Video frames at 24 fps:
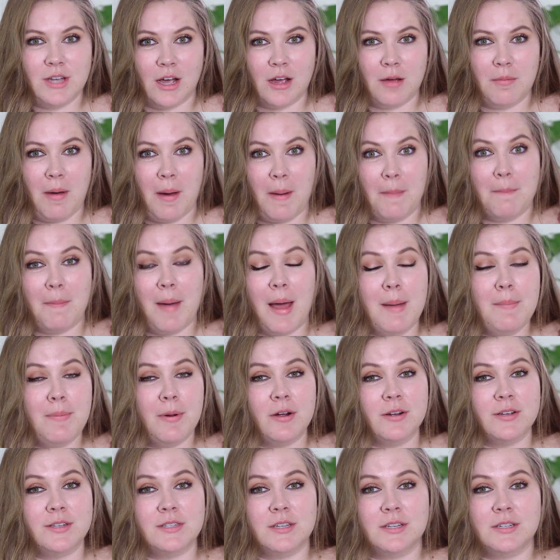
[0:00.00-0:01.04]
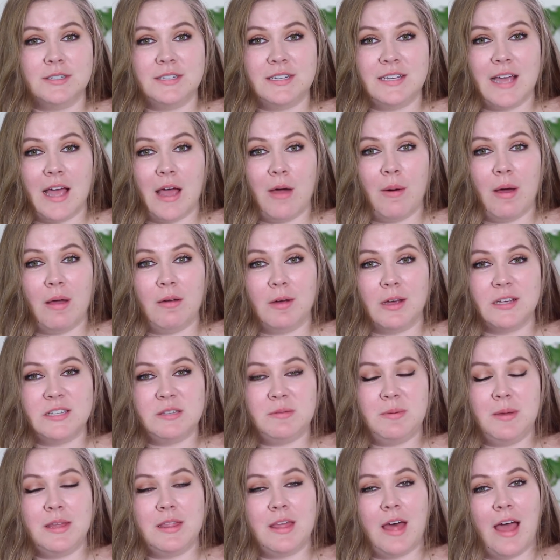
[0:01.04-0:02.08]
to talk about my personal DIY
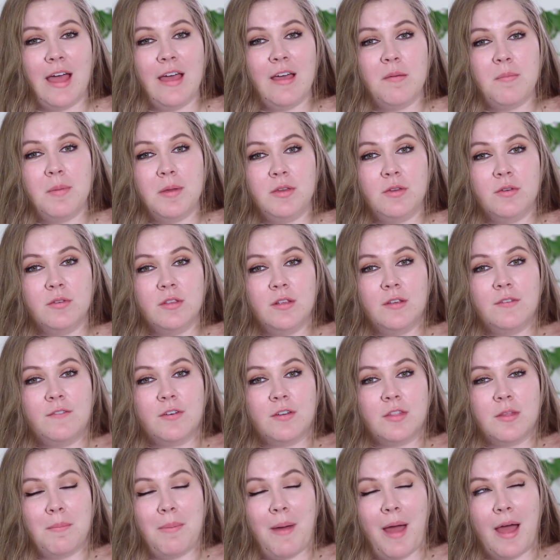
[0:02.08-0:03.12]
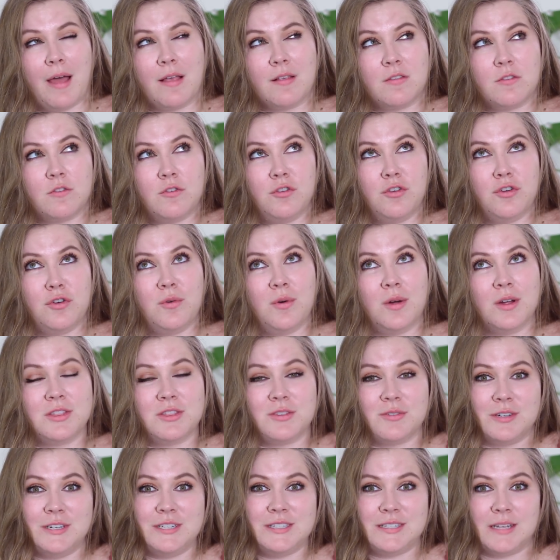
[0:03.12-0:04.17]
recipe that I have been using for the past two or
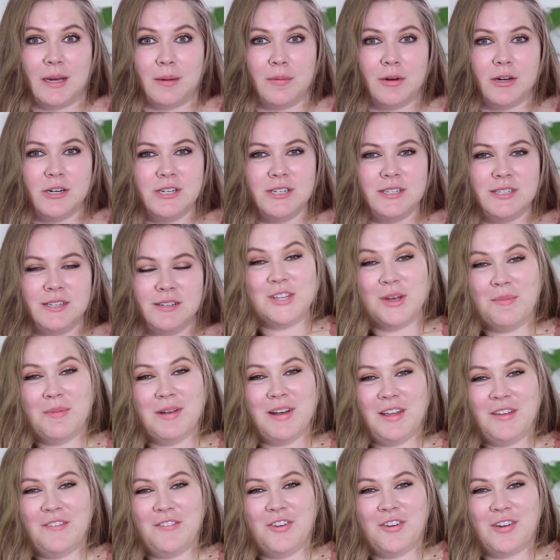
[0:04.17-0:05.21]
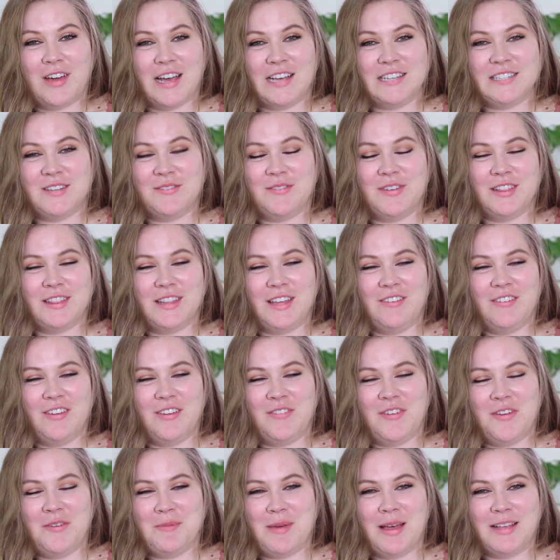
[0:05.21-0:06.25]
three summers. So many of you guys have been
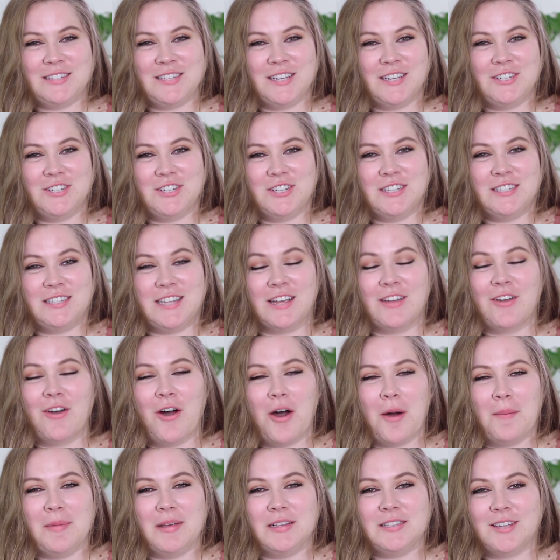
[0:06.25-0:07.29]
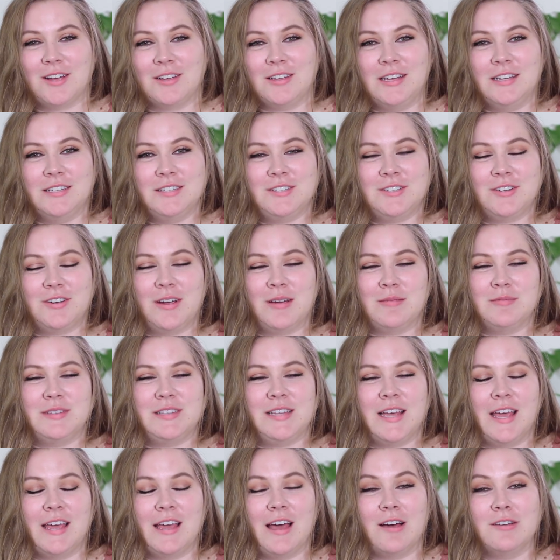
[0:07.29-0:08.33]
leaving me messages and comments on Instagram
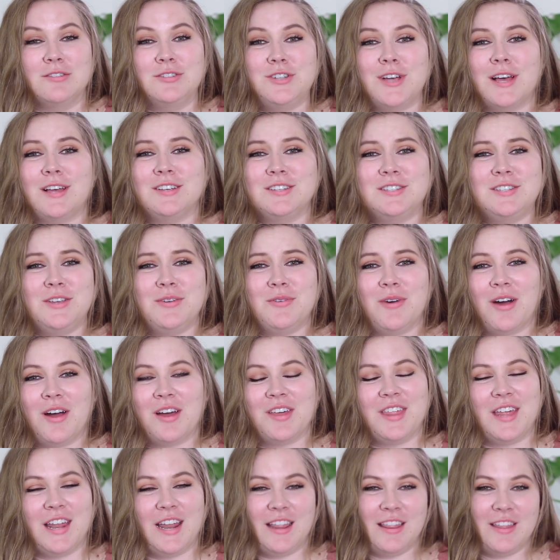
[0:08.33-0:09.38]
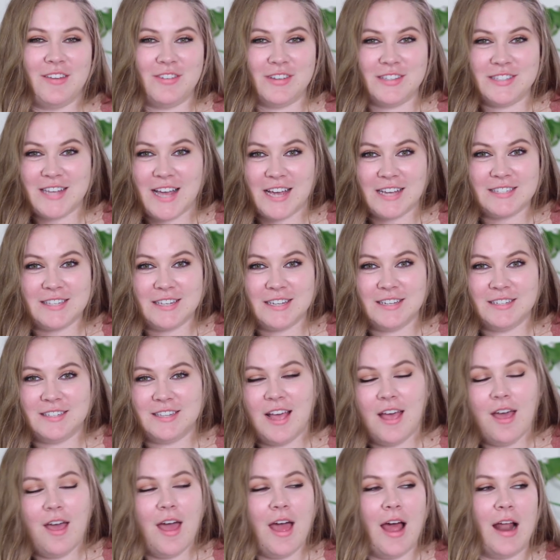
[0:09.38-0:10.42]
saying how jealous you are that I live in Texas
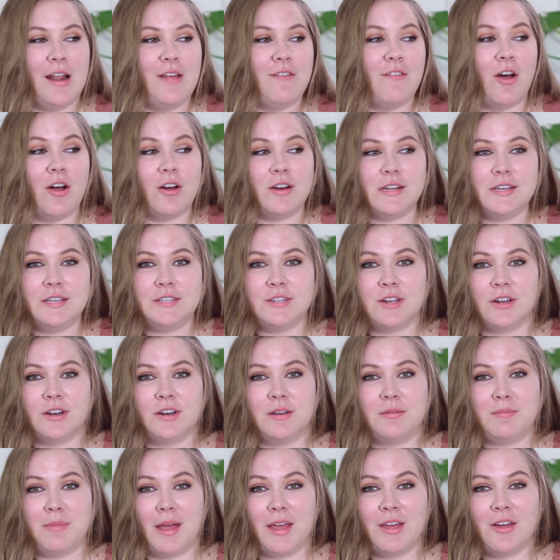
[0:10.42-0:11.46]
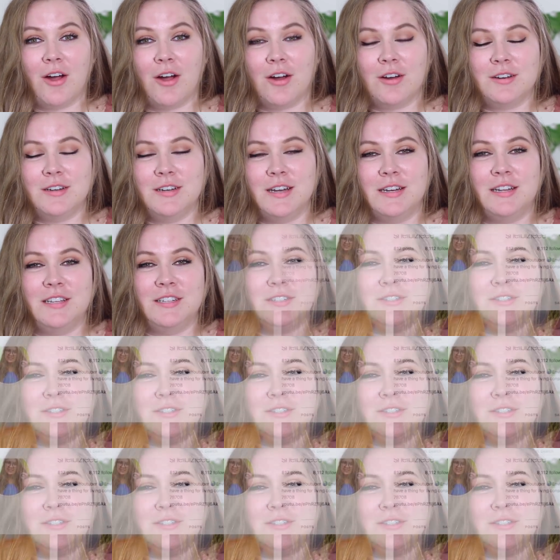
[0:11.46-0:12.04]
and I've already started my garden and